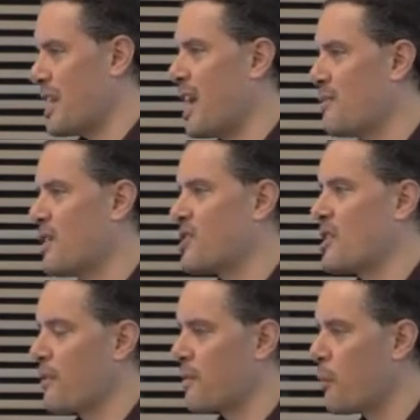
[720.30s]
gave. It's
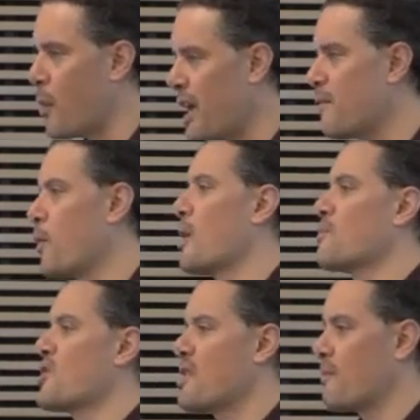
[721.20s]
different from
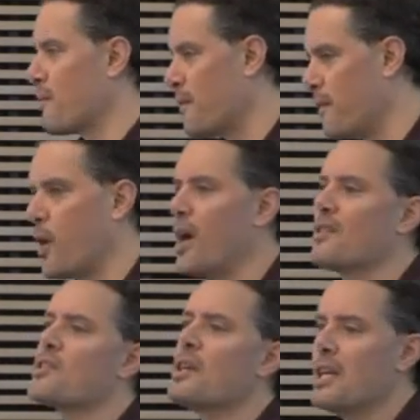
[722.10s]
waveforms, it's different from fonts,